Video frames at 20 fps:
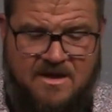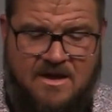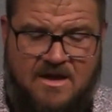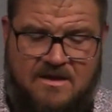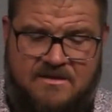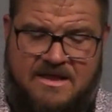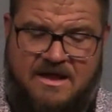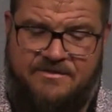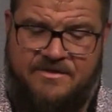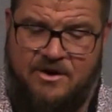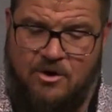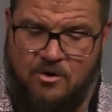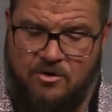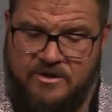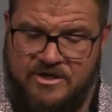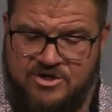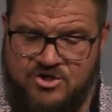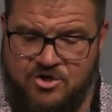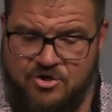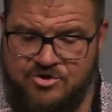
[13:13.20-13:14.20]
Now, the
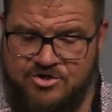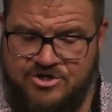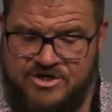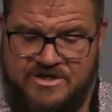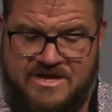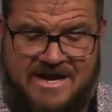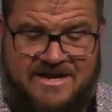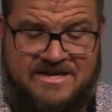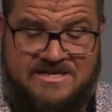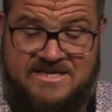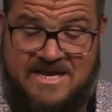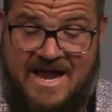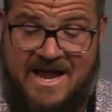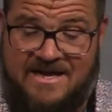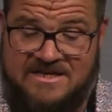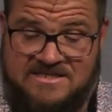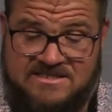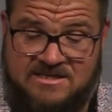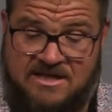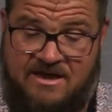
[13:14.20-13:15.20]
early church did not
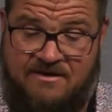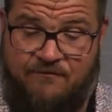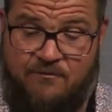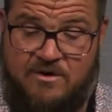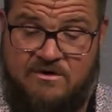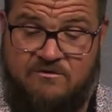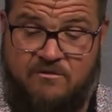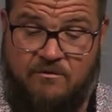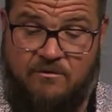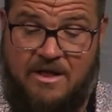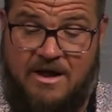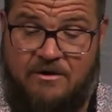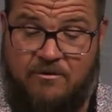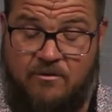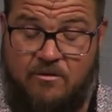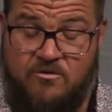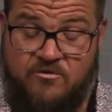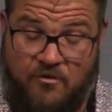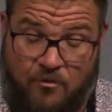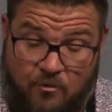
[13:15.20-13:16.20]
attack slavery
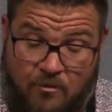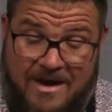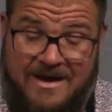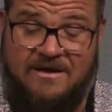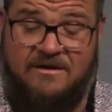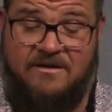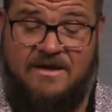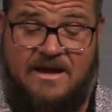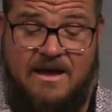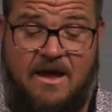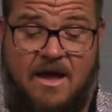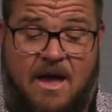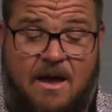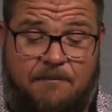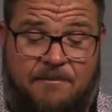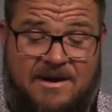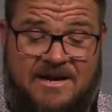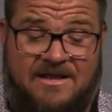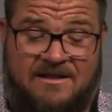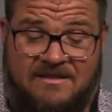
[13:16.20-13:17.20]
direct, directly,
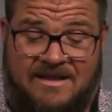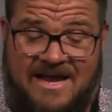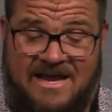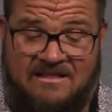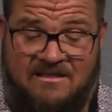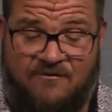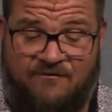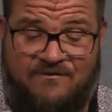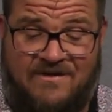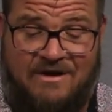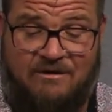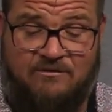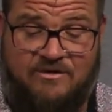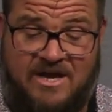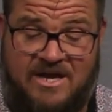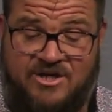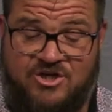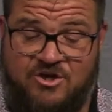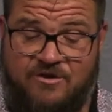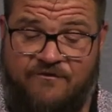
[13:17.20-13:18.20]
but it laid the
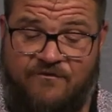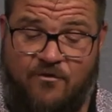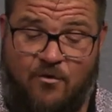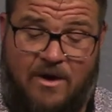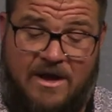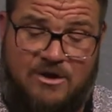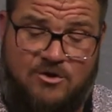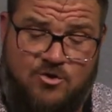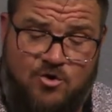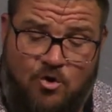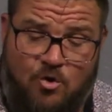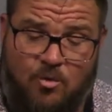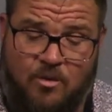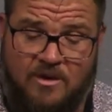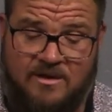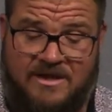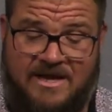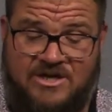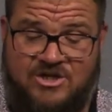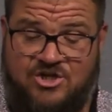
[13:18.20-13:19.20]
foundation for a new
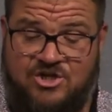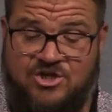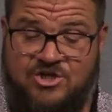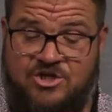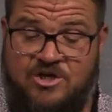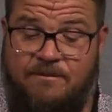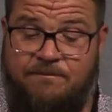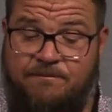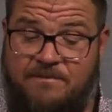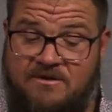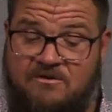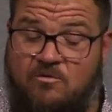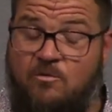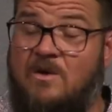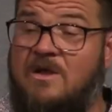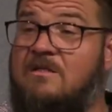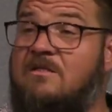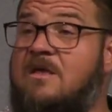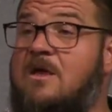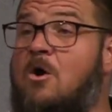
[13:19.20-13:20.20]
relationship
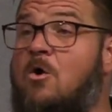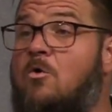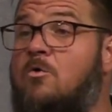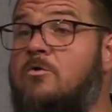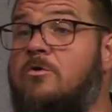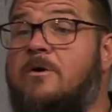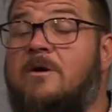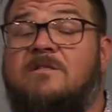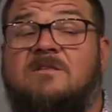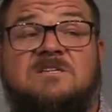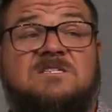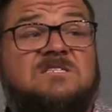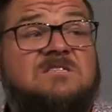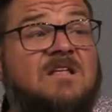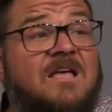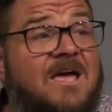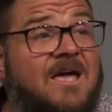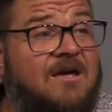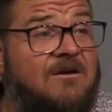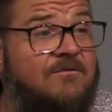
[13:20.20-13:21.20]
between the owner and the
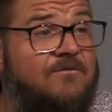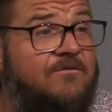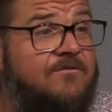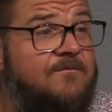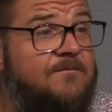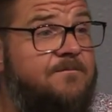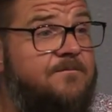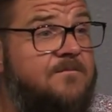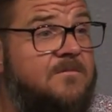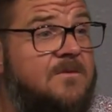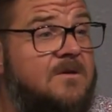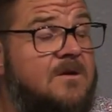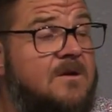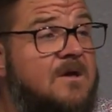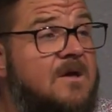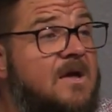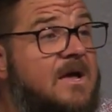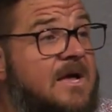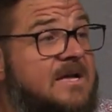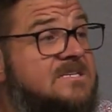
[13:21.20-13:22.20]
slave.
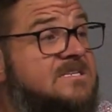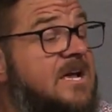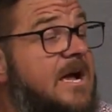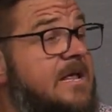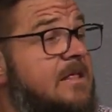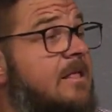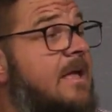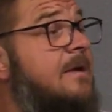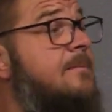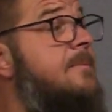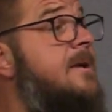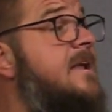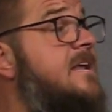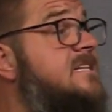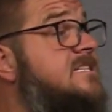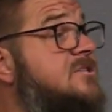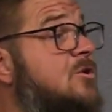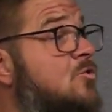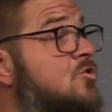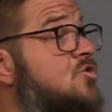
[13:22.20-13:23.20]
It's kind of like many
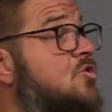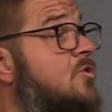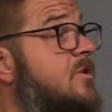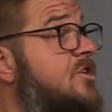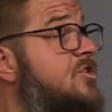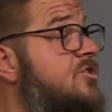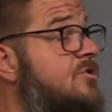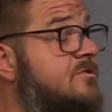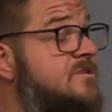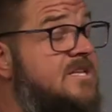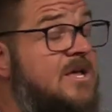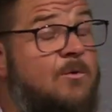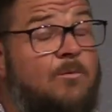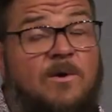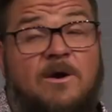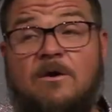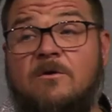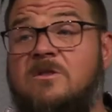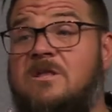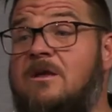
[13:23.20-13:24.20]
social issues that
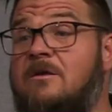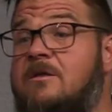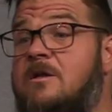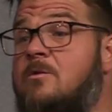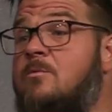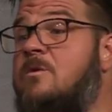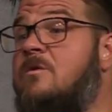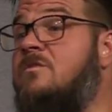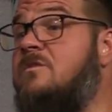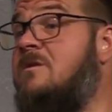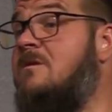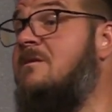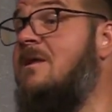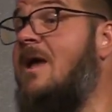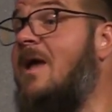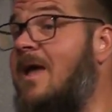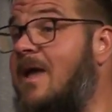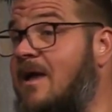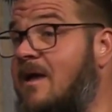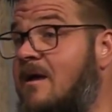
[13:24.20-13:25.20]
we're dealing with
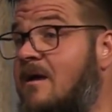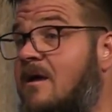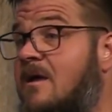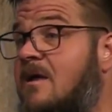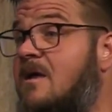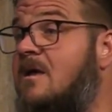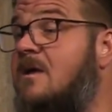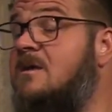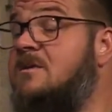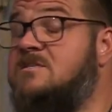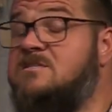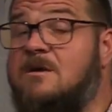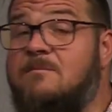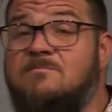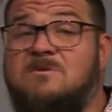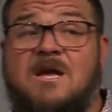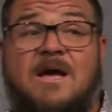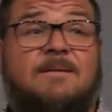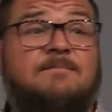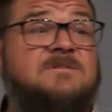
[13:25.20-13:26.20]
today.
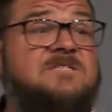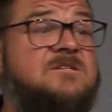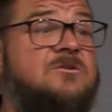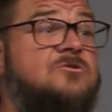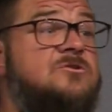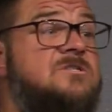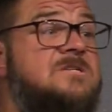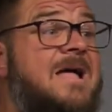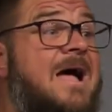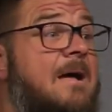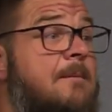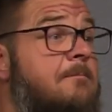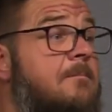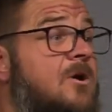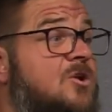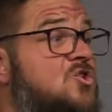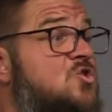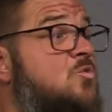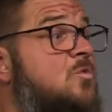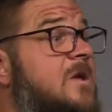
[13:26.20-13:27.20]
Sometimes there's not
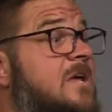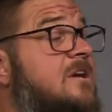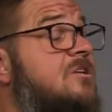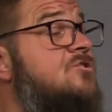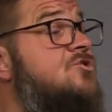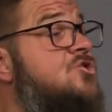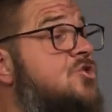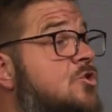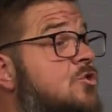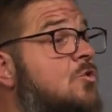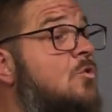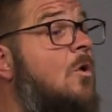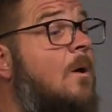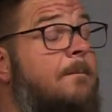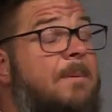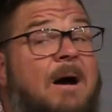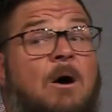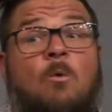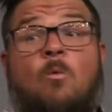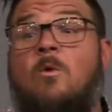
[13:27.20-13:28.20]
much we can do
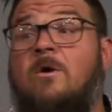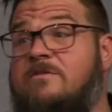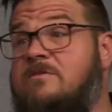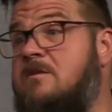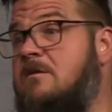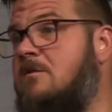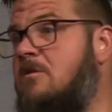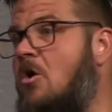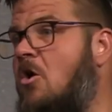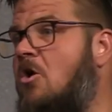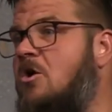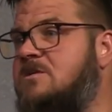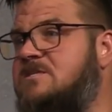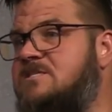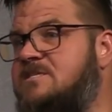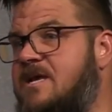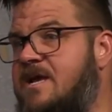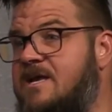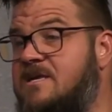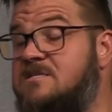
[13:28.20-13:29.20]
about what the law
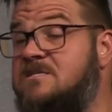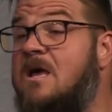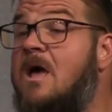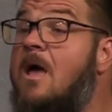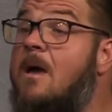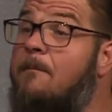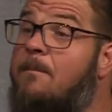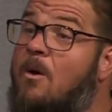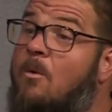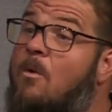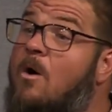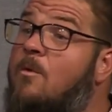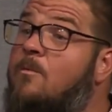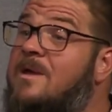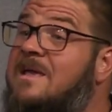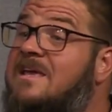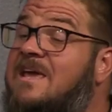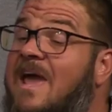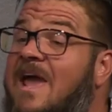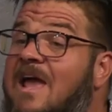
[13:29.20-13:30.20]
says, but what
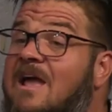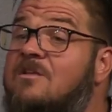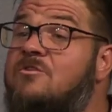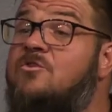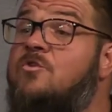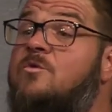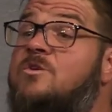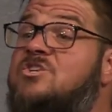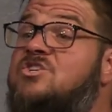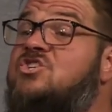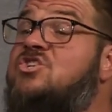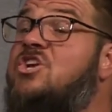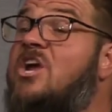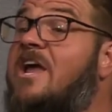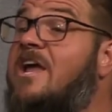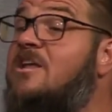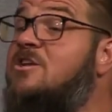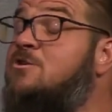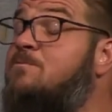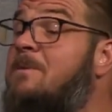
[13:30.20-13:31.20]
we can do is
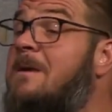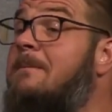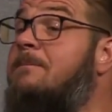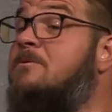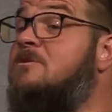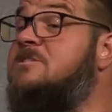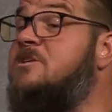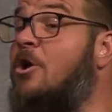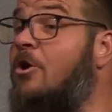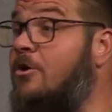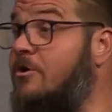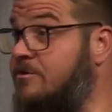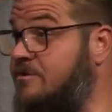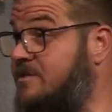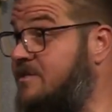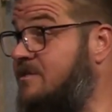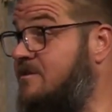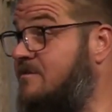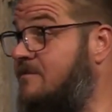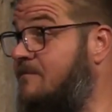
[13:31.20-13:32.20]
change people's
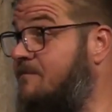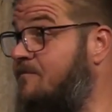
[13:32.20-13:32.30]
hearts.